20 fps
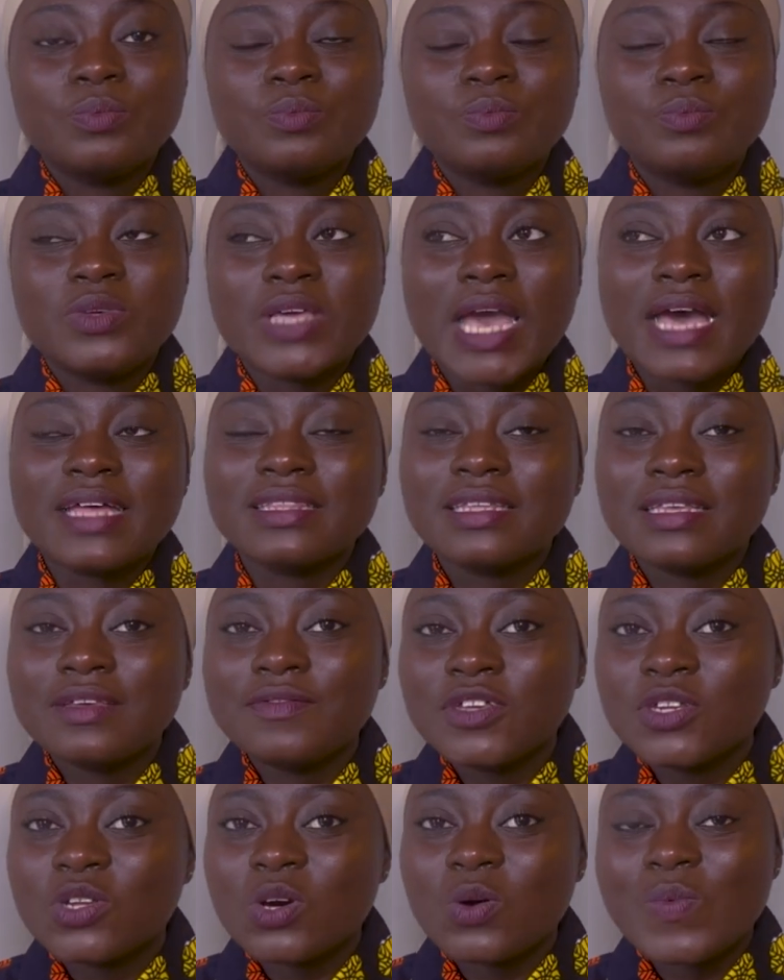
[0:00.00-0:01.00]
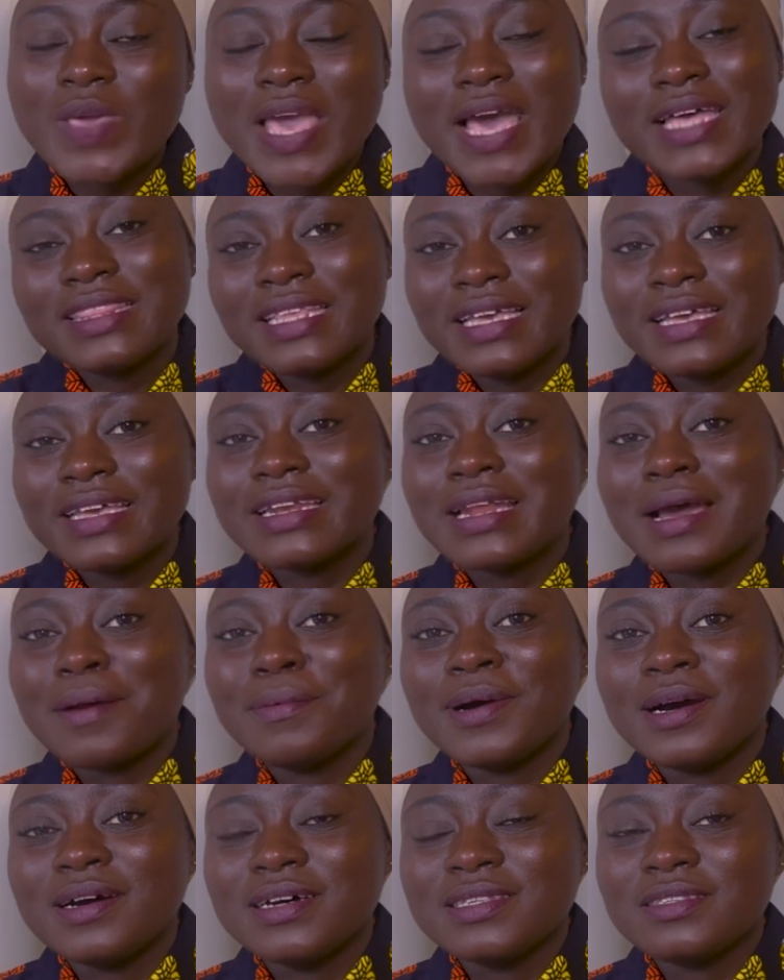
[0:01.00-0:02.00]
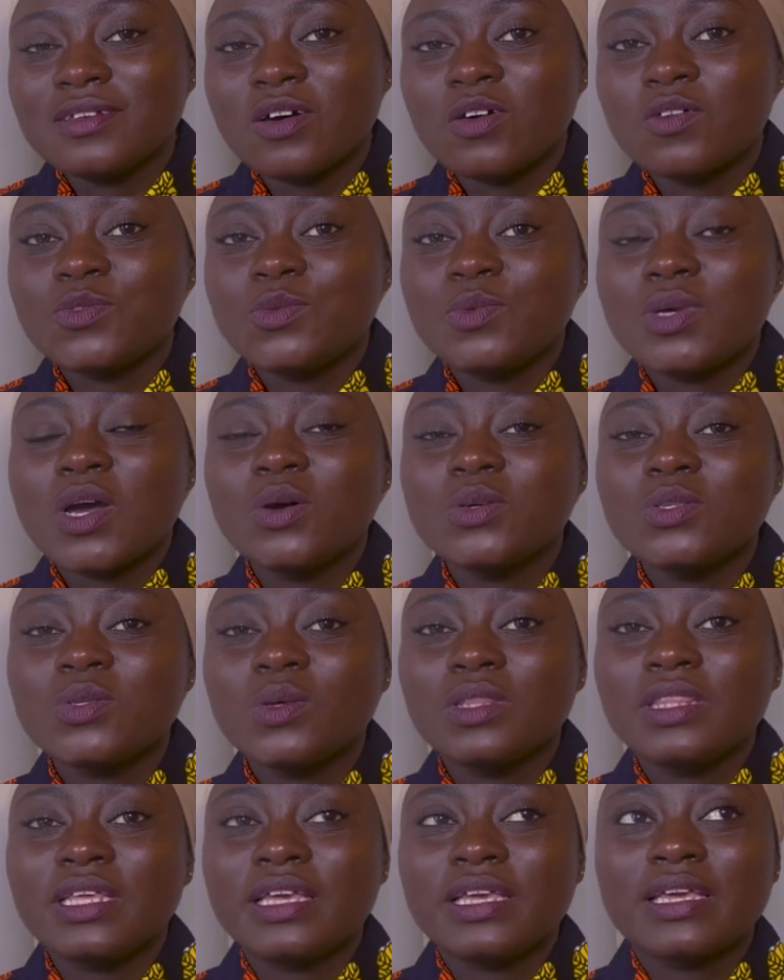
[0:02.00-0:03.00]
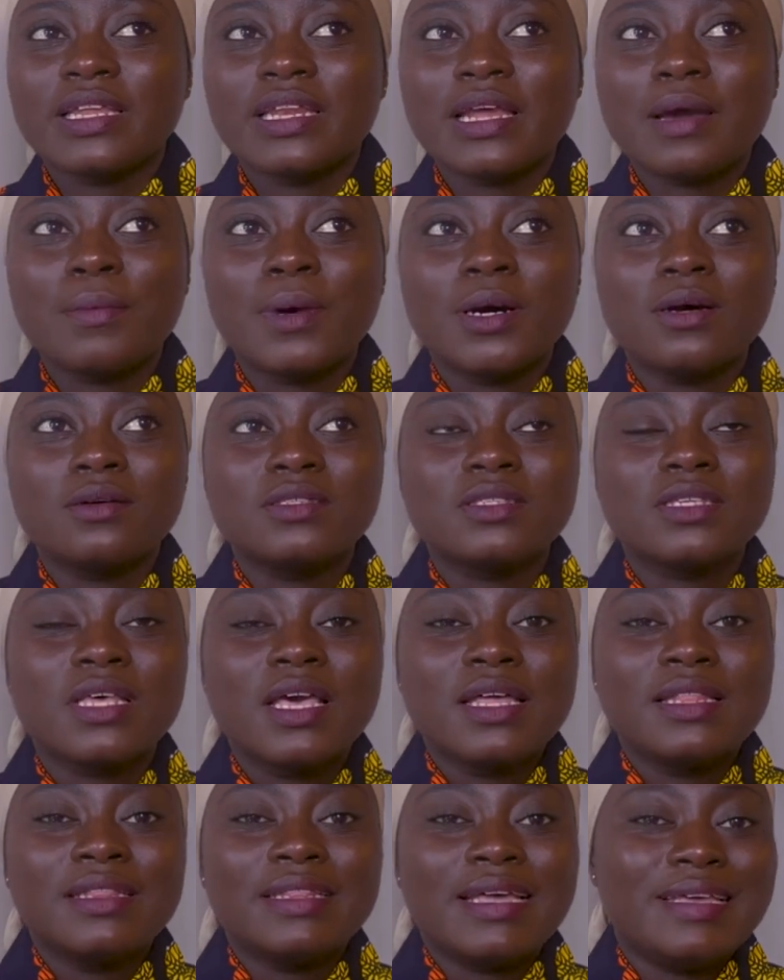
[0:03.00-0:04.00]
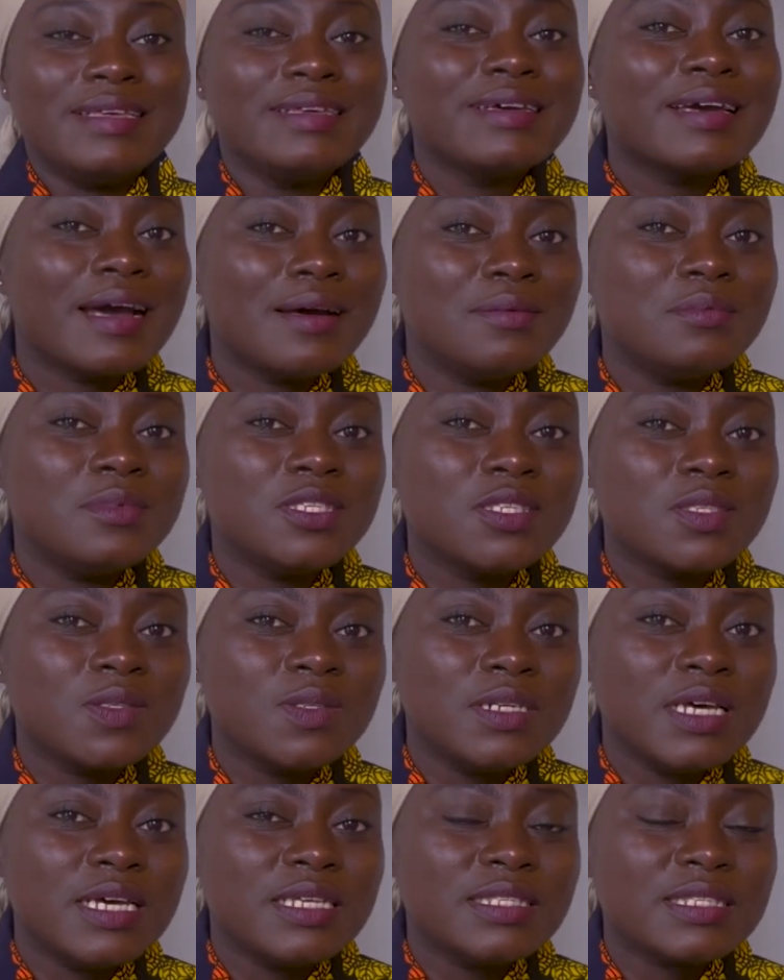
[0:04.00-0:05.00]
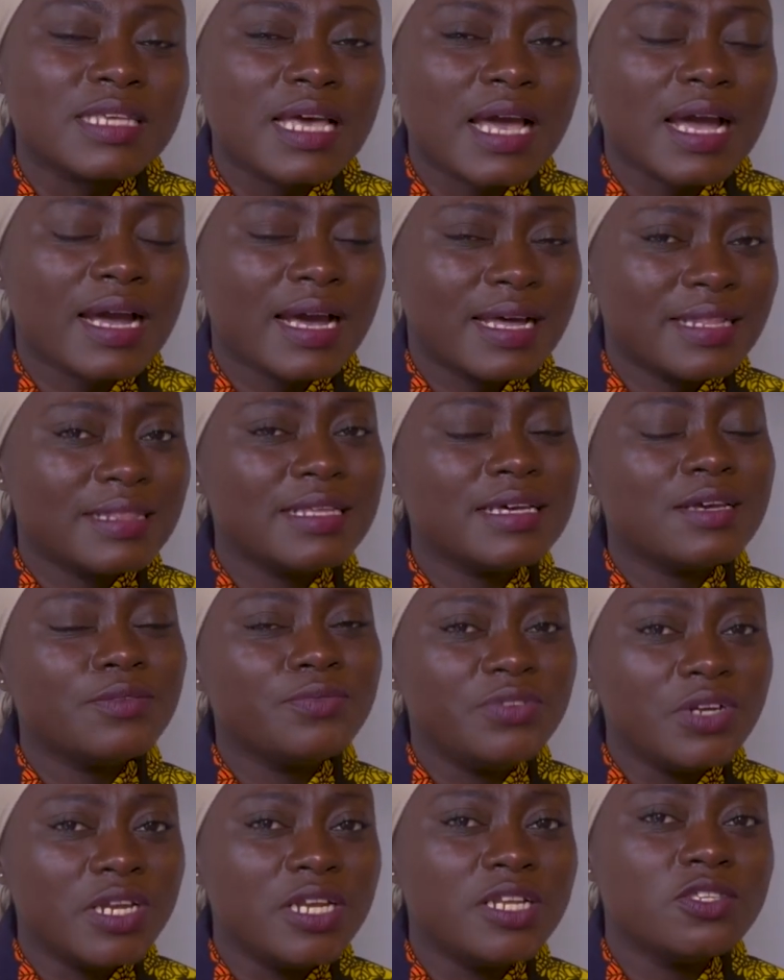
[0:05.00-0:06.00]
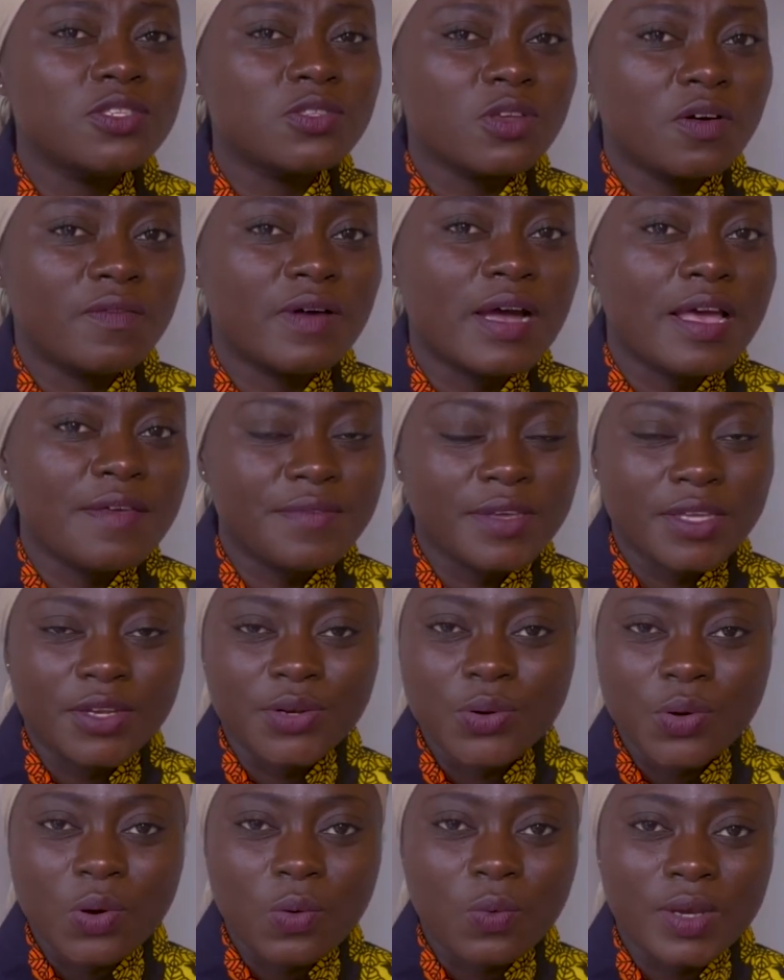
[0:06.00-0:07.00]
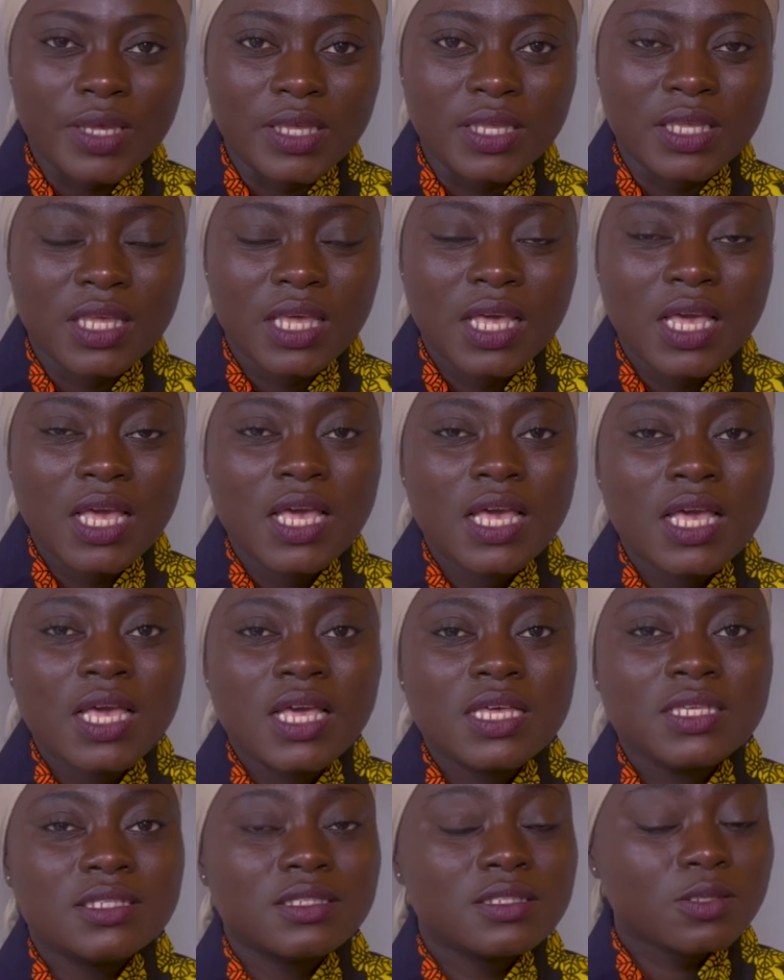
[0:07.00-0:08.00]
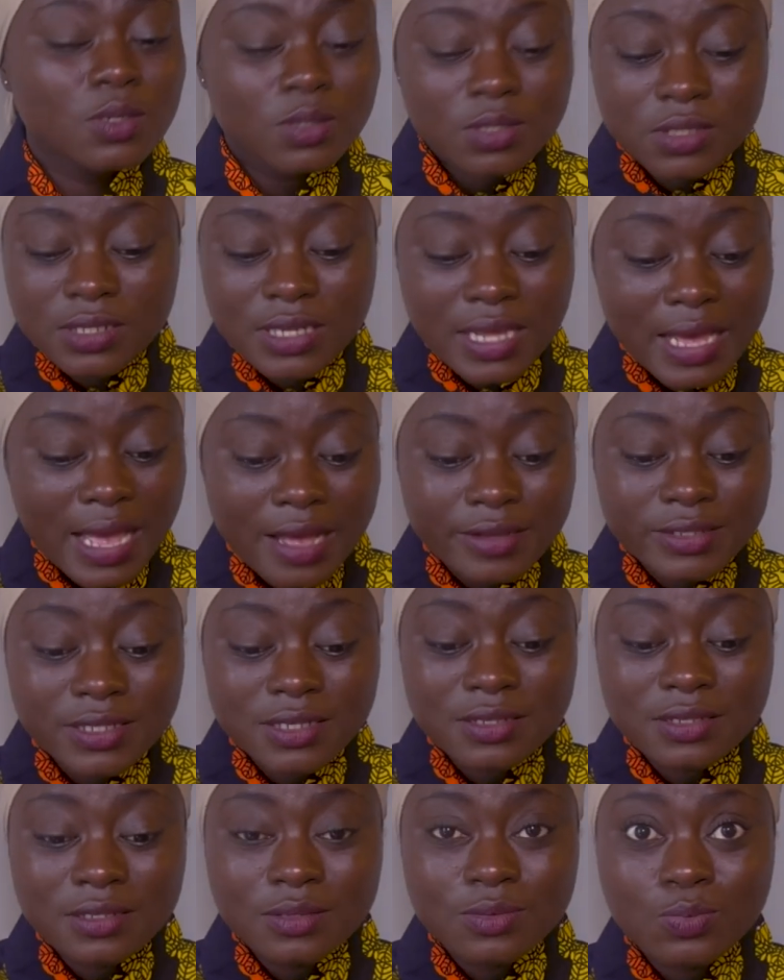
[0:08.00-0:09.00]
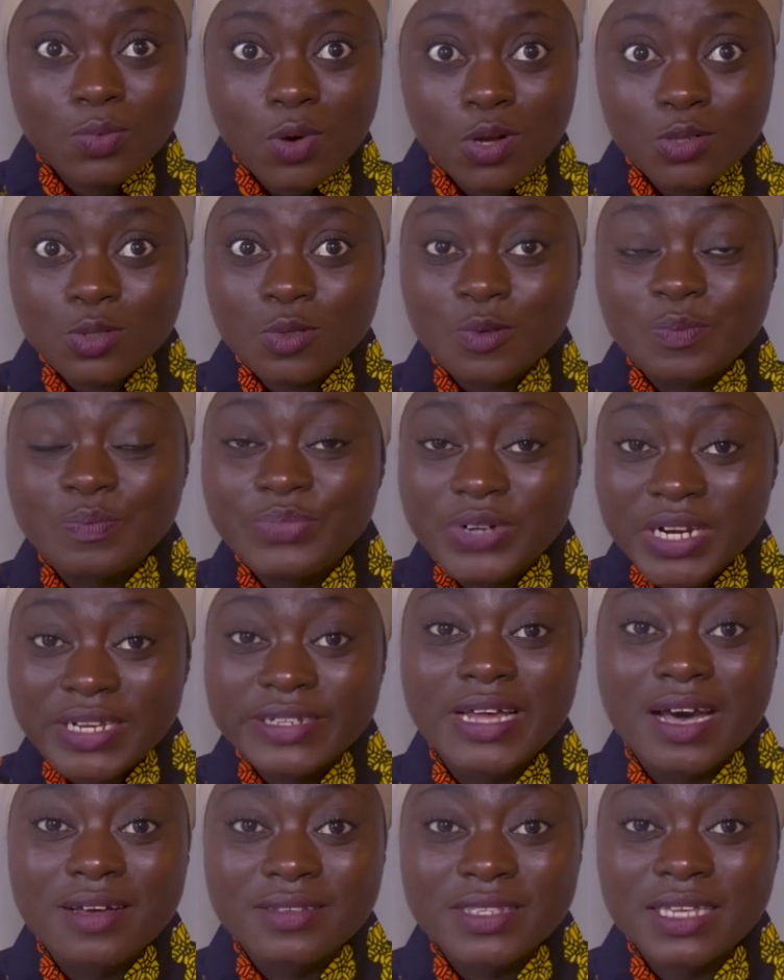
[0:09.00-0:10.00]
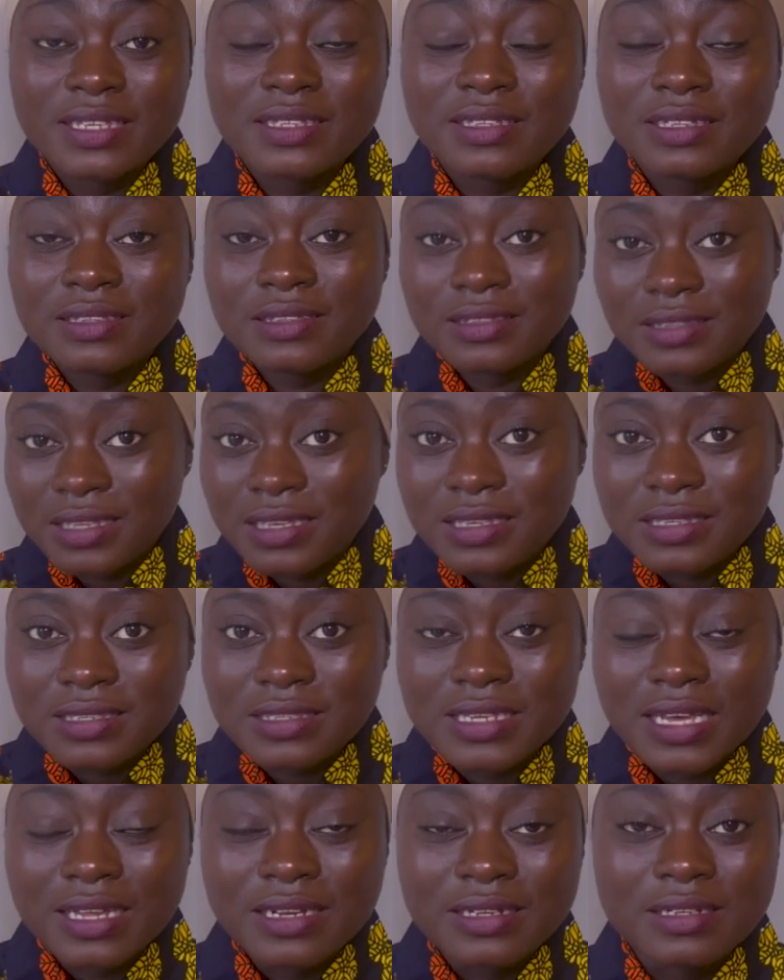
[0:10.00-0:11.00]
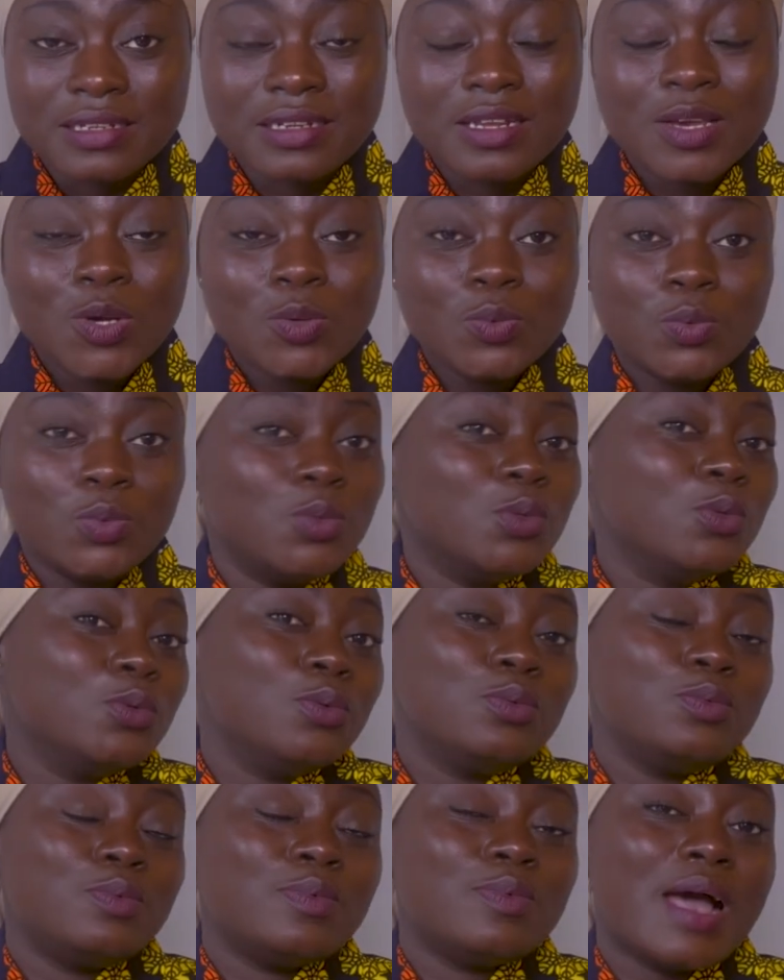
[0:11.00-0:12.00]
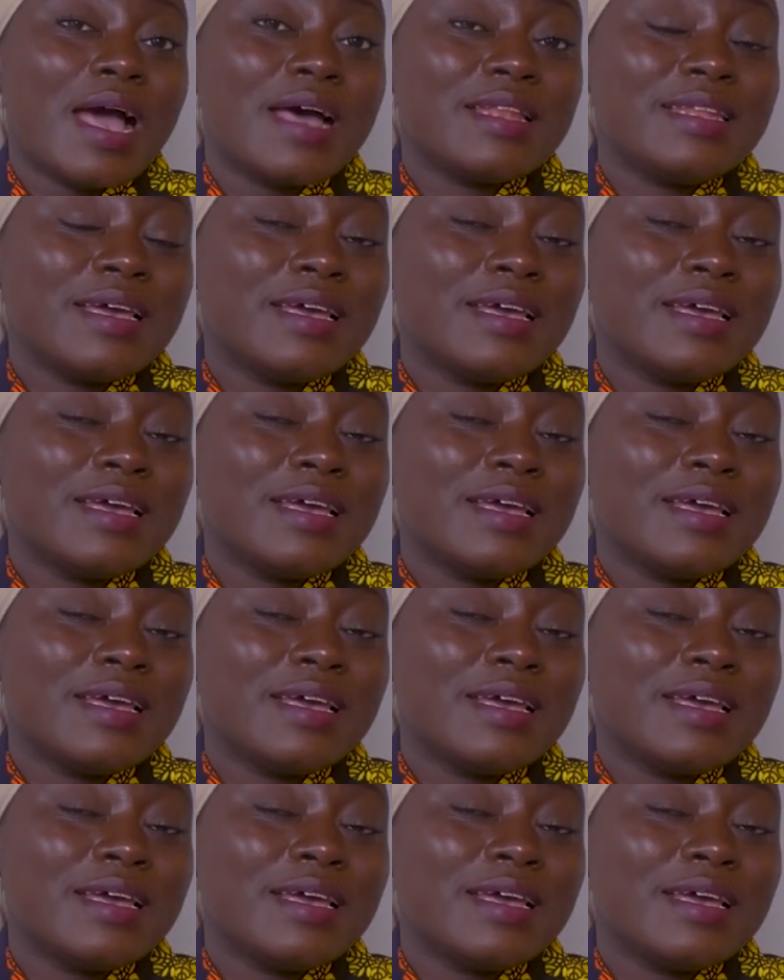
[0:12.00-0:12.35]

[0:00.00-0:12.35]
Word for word: we are, even though we are thinking about ourselves, we are also thinking about the incoming students. Can they really survive in Norway? So today I just want to break down certain things, and we'll, at the